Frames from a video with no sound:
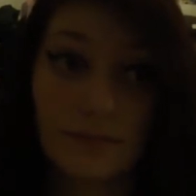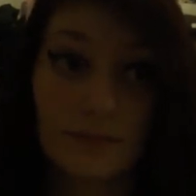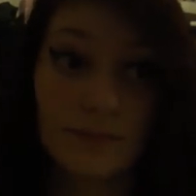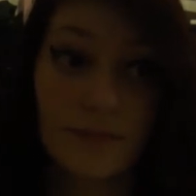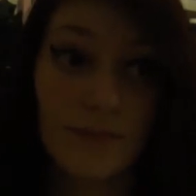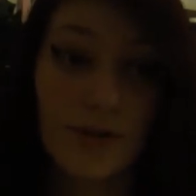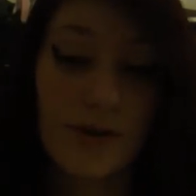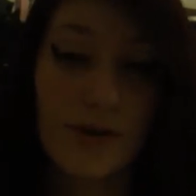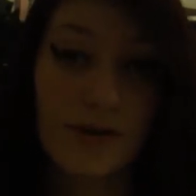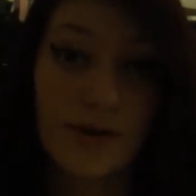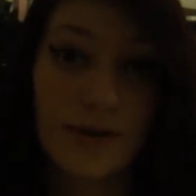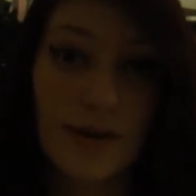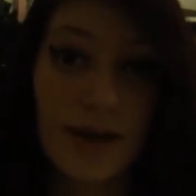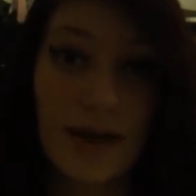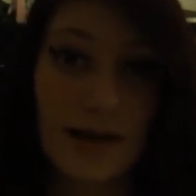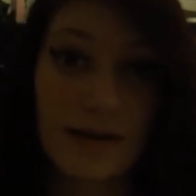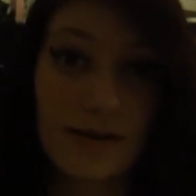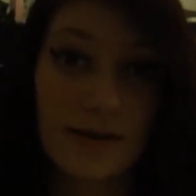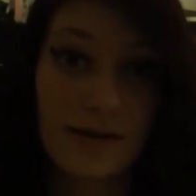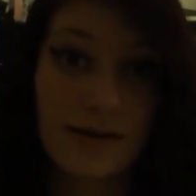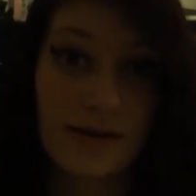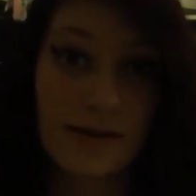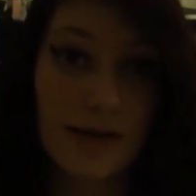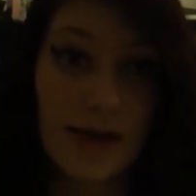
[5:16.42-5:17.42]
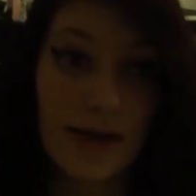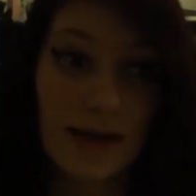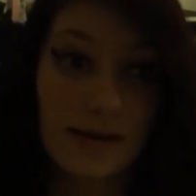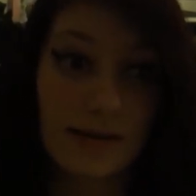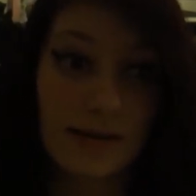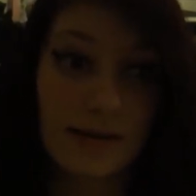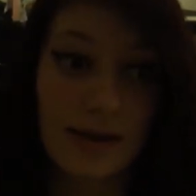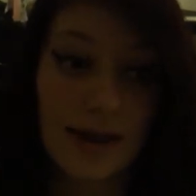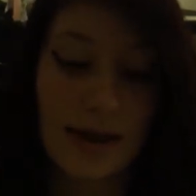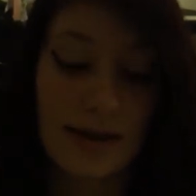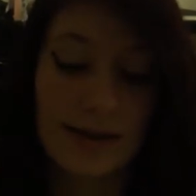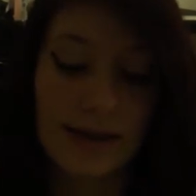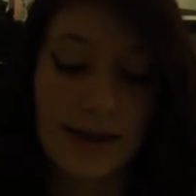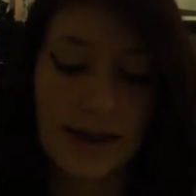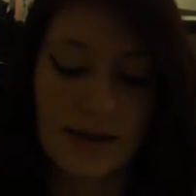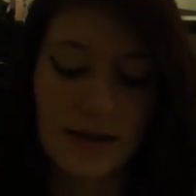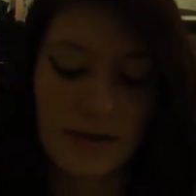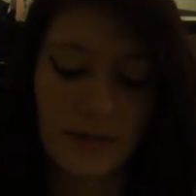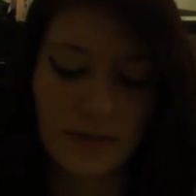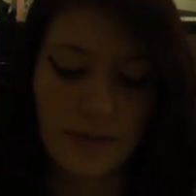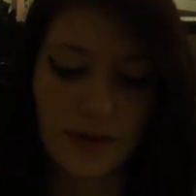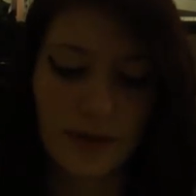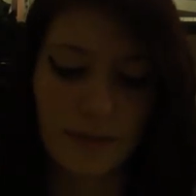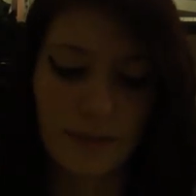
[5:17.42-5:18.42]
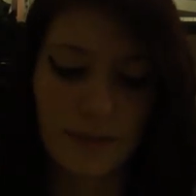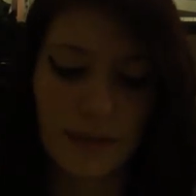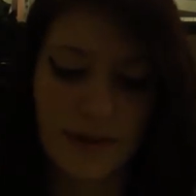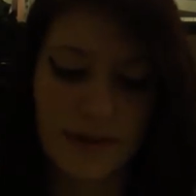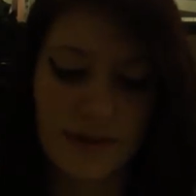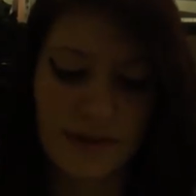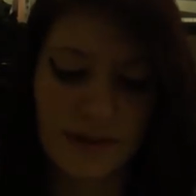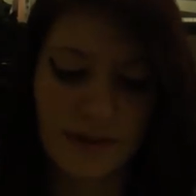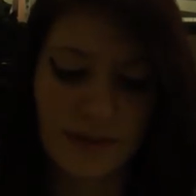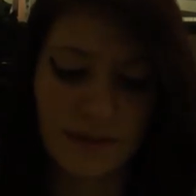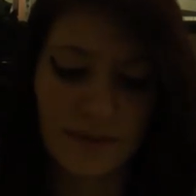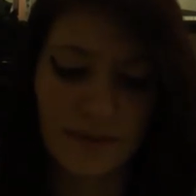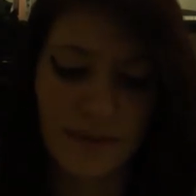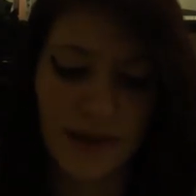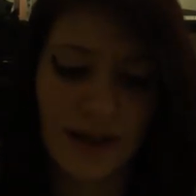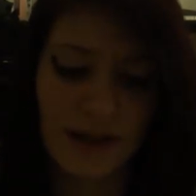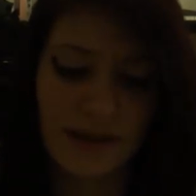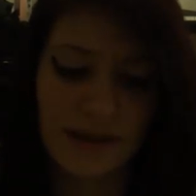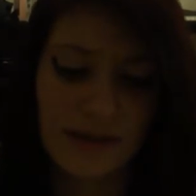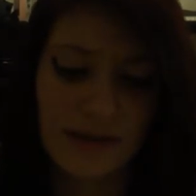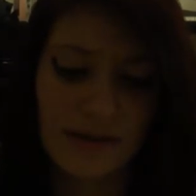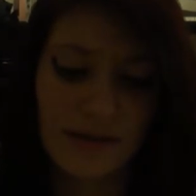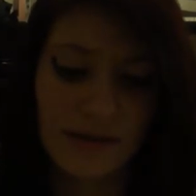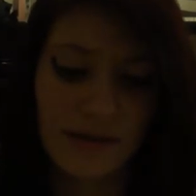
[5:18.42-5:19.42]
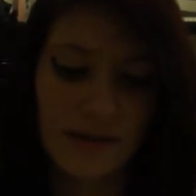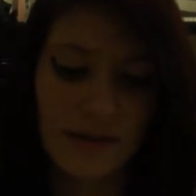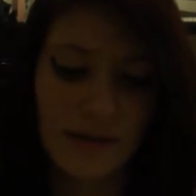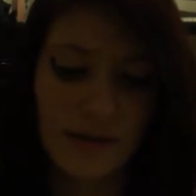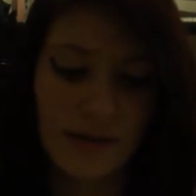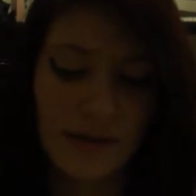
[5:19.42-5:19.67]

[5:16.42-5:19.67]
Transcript: mus. That's, that's, that's hazelnut butter. That's...